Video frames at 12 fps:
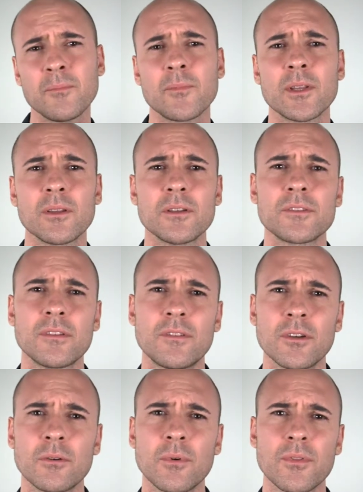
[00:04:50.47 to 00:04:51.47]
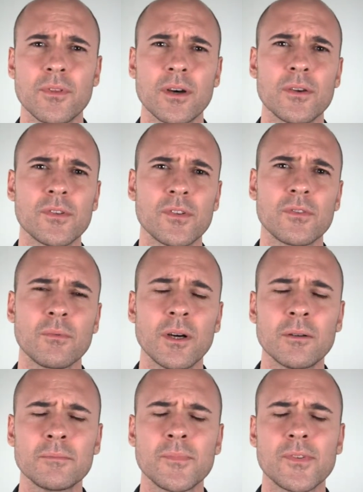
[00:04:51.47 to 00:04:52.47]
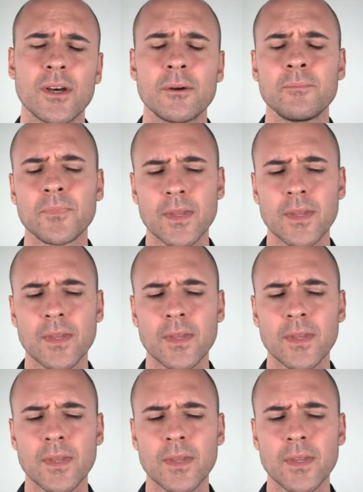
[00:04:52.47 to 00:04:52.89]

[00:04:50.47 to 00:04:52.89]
and we learn to deal with those as well. So,